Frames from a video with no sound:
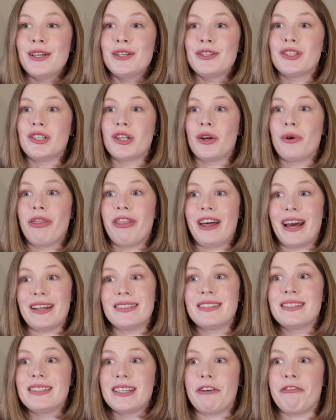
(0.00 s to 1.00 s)
So
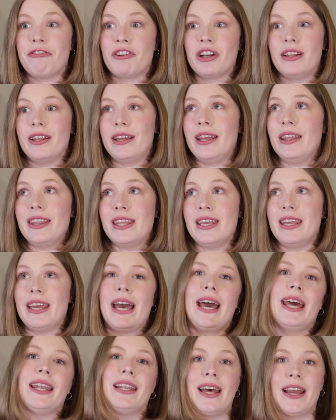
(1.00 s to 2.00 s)
that's definitely the
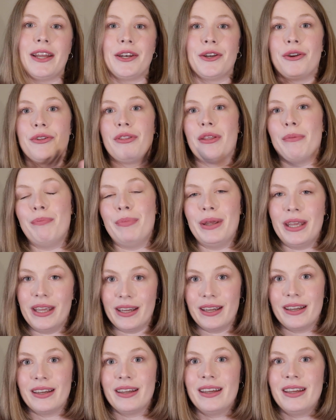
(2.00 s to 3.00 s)
headliner, the
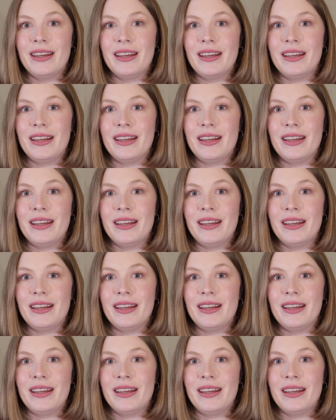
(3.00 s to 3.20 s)
big